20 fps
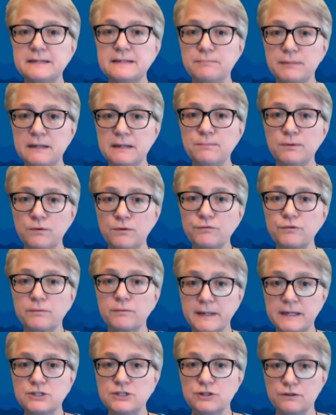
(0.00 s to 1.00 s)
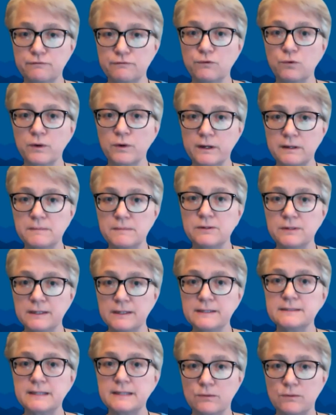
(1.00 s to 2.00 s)
people from each of the four
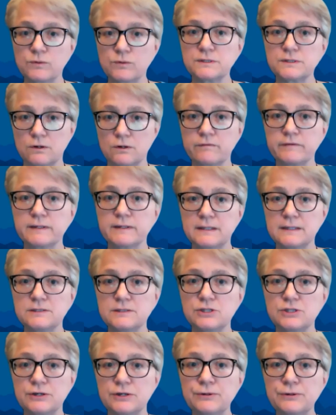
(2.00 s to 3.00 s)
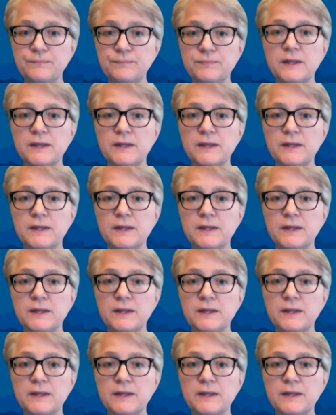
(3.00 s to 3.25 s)
communities that we're serving this year.